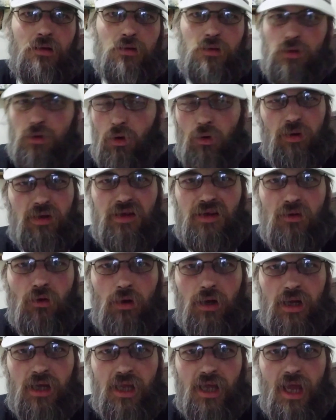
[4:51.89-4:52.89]
low
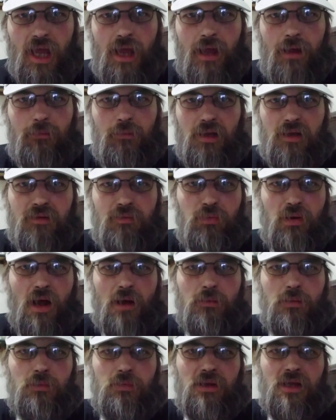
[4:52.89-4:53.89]
scoring game. It's
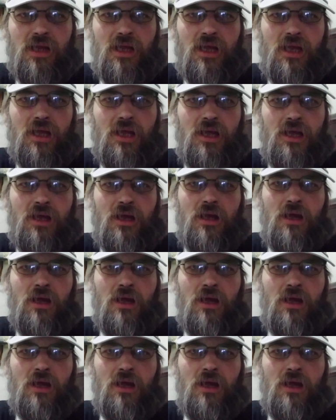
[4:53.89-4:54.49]
probably,